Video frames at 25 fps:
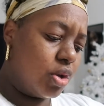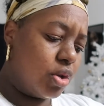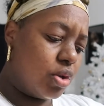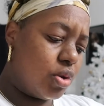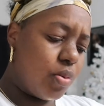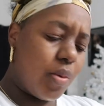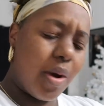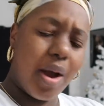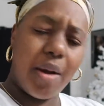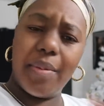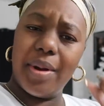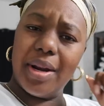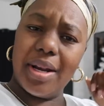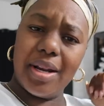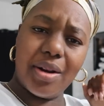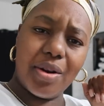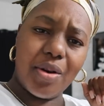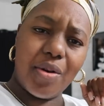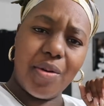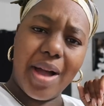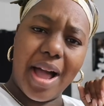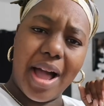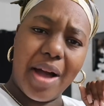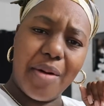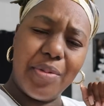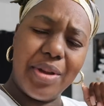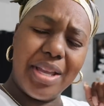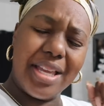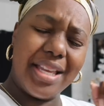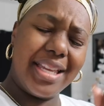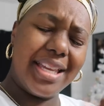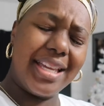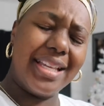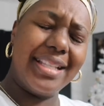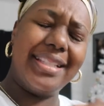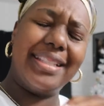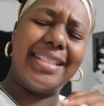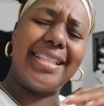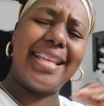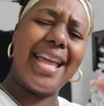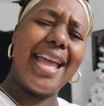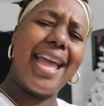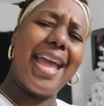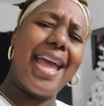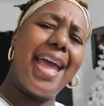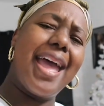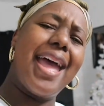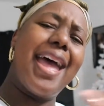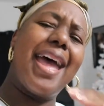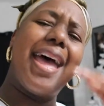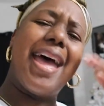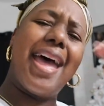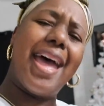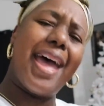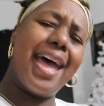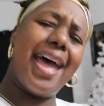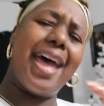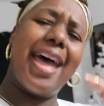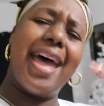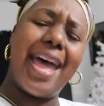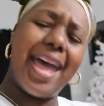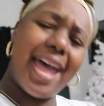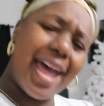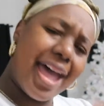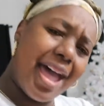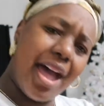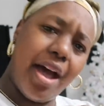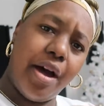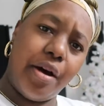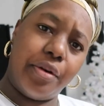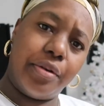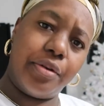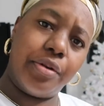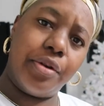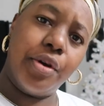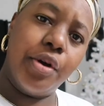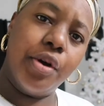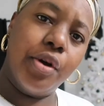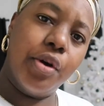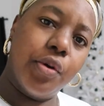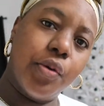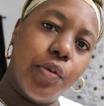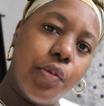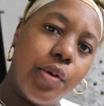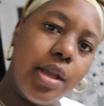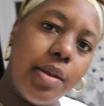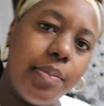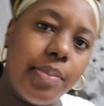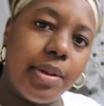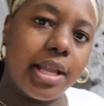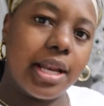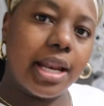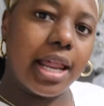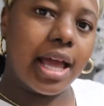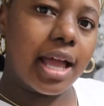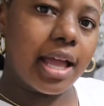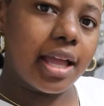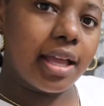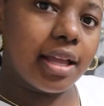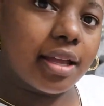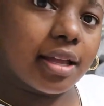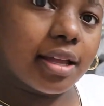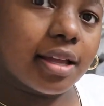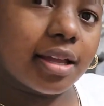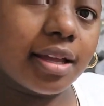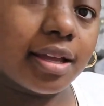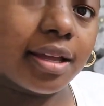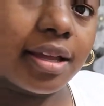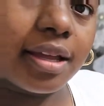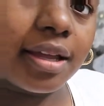you already know how we get down. We be like,